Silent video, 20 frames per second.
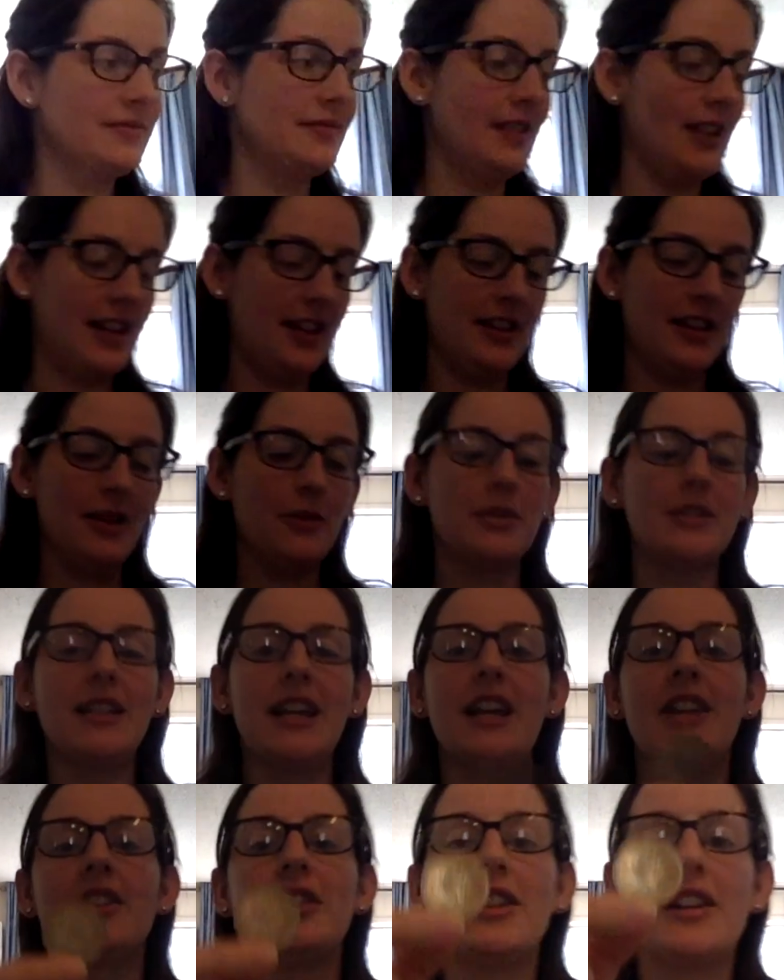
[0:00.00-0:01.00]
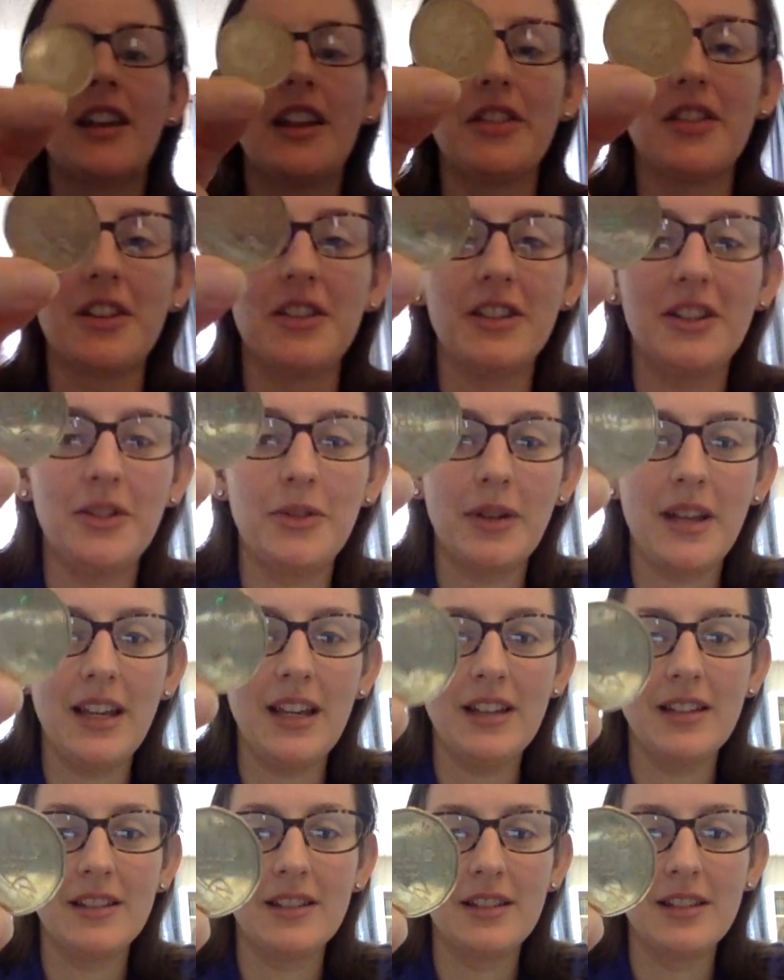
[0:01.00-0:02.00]
And then we'll take a look at the
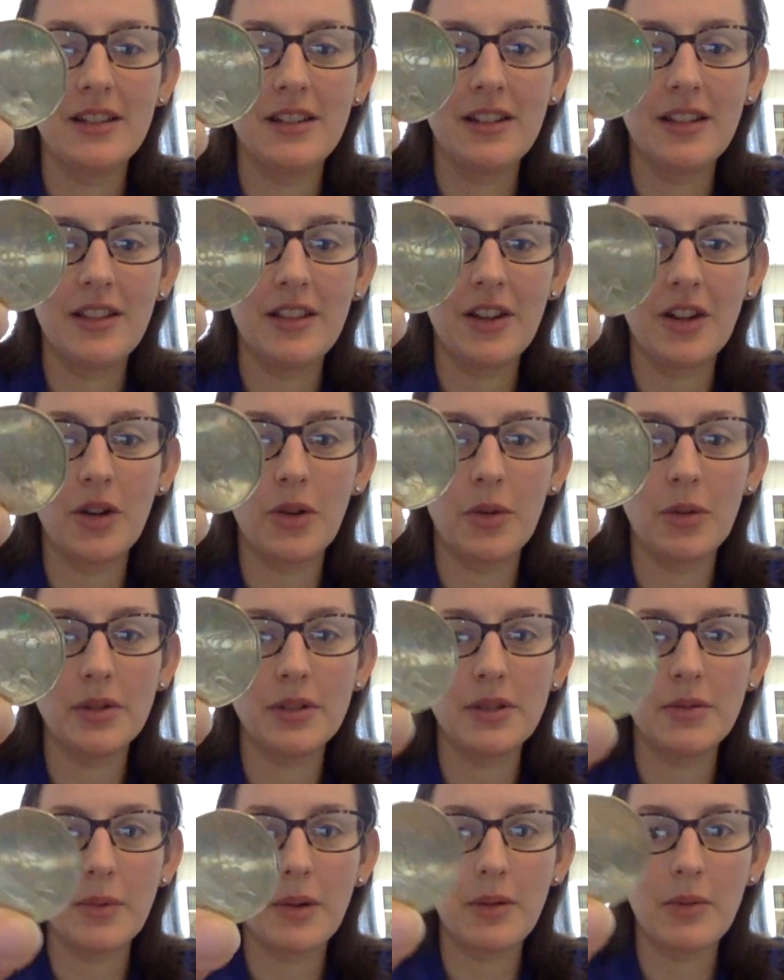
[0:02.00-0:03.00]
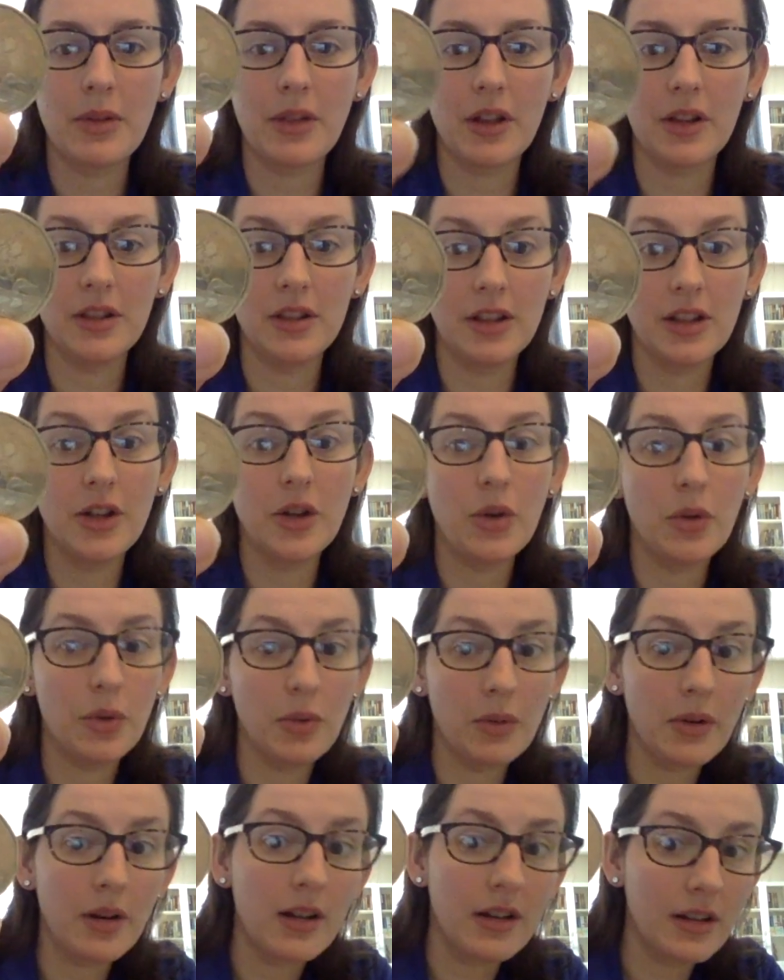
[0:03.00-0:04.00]
loonie, the golden one with a
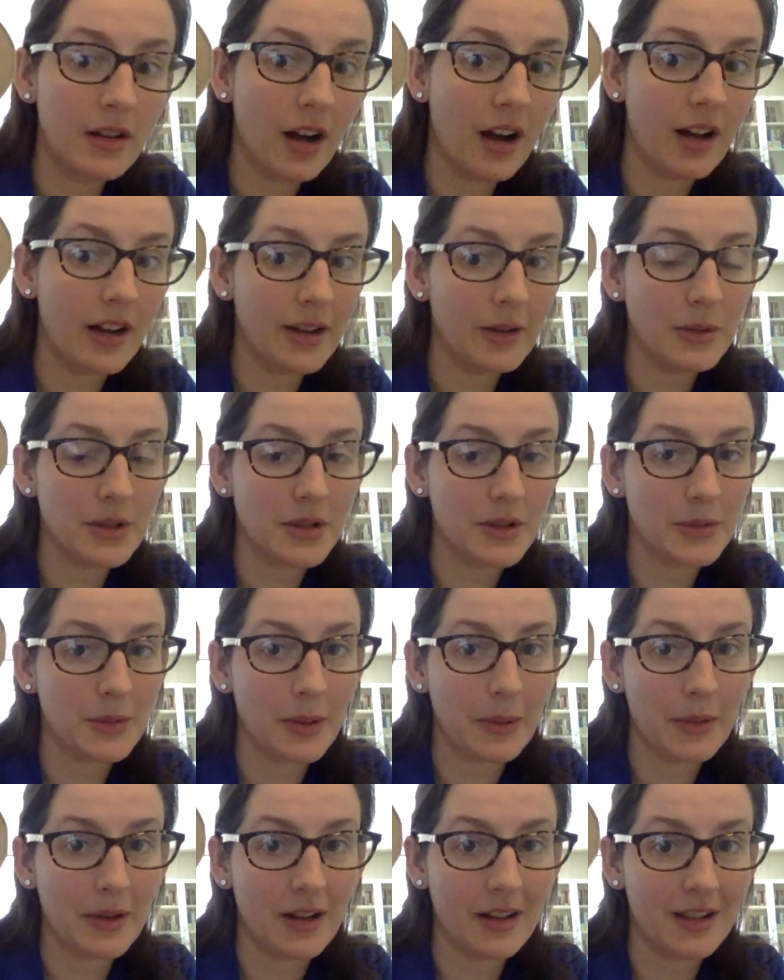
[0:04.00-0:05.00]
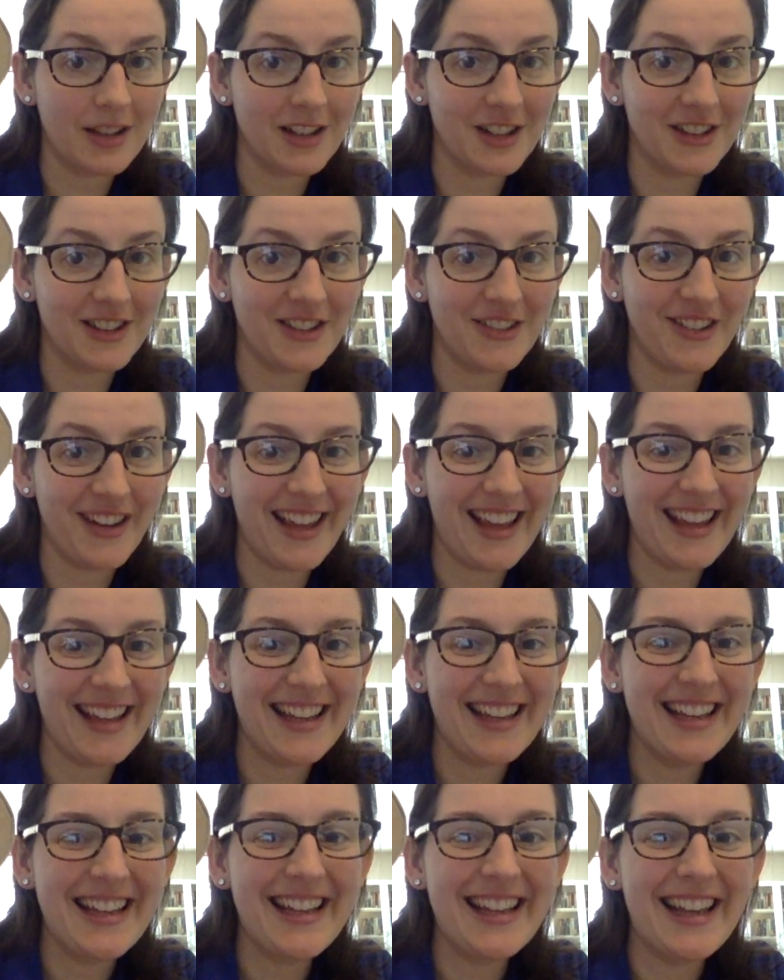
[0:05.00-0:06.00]
loon on it, which is why we call it a loonie.
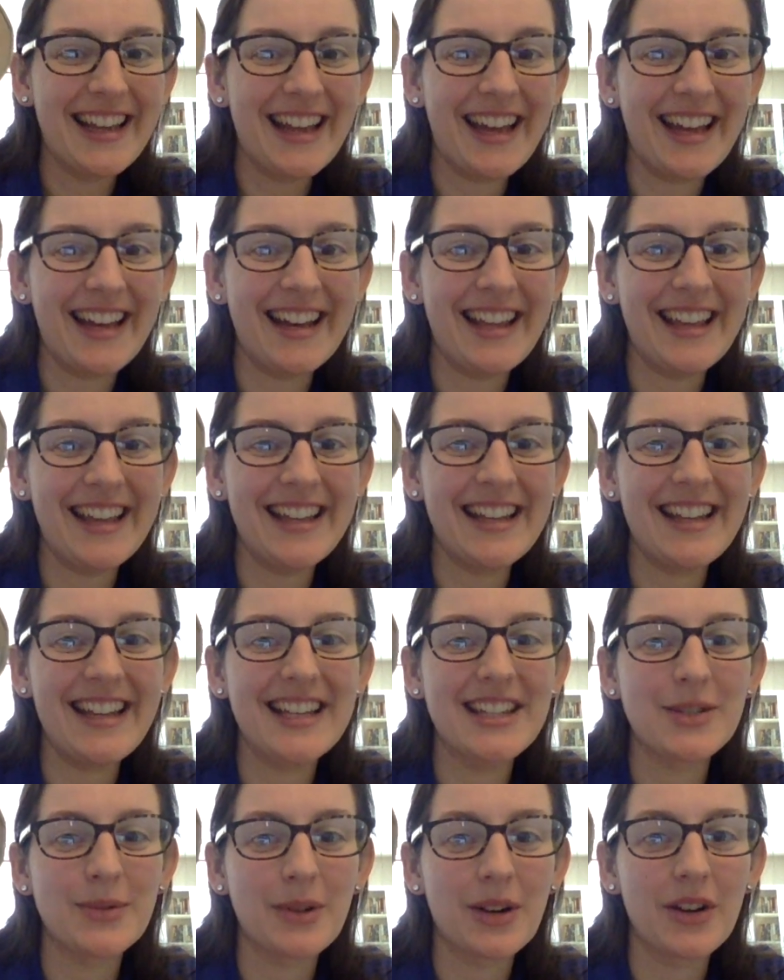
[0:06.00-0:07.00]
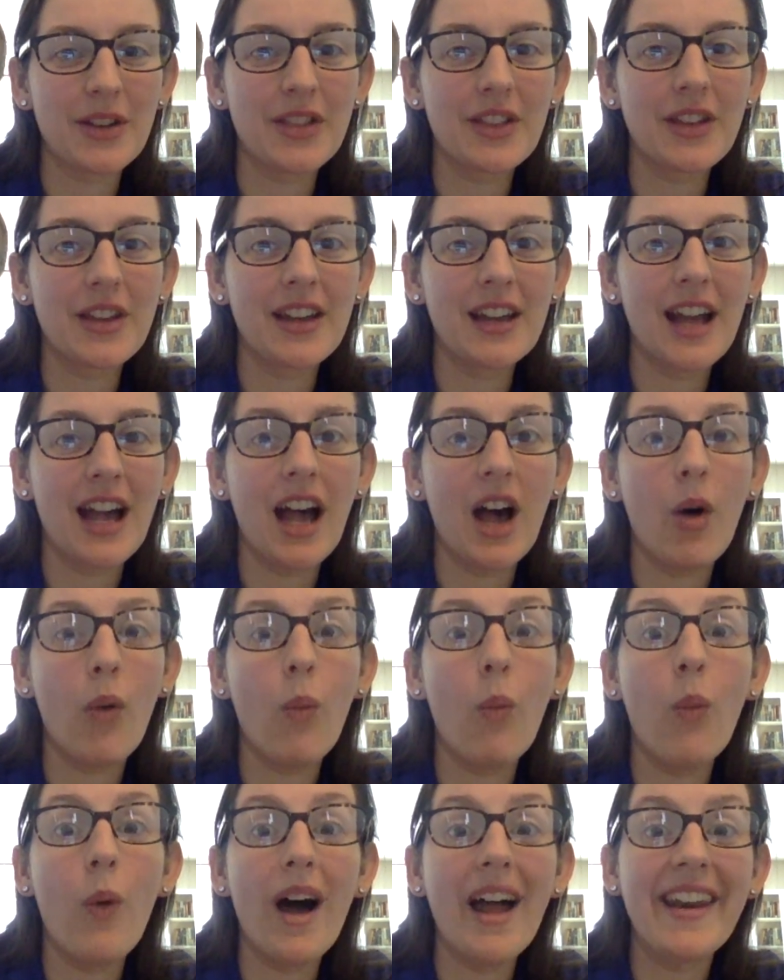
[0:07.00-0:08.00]
And it is worth
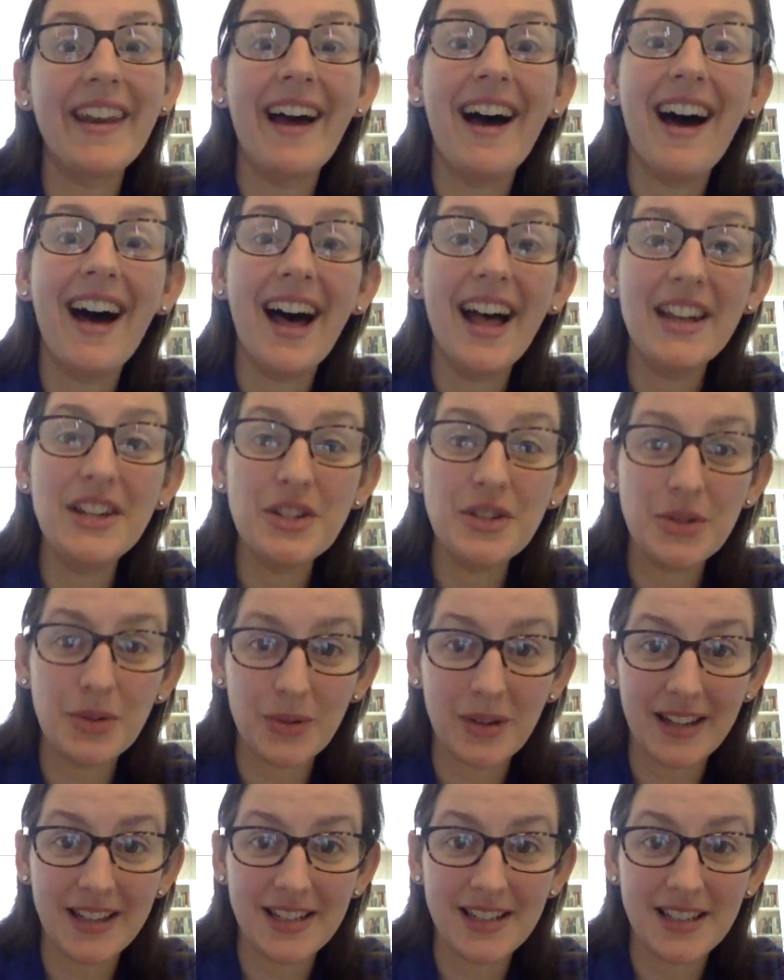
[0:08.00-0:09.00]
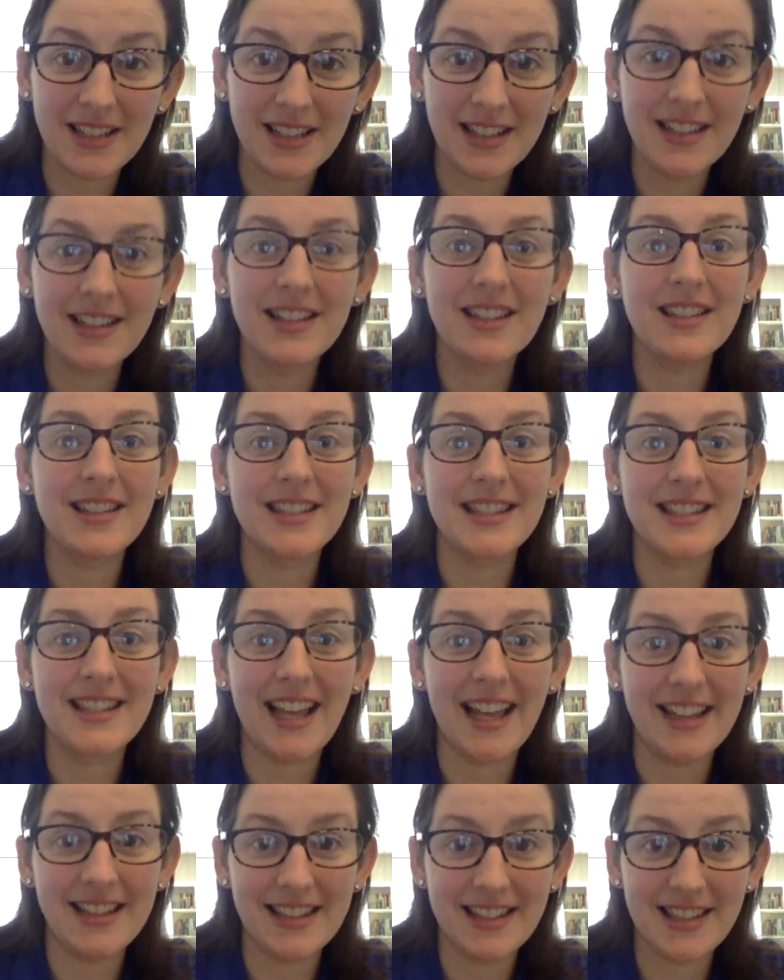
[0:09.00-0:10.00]
100 cents.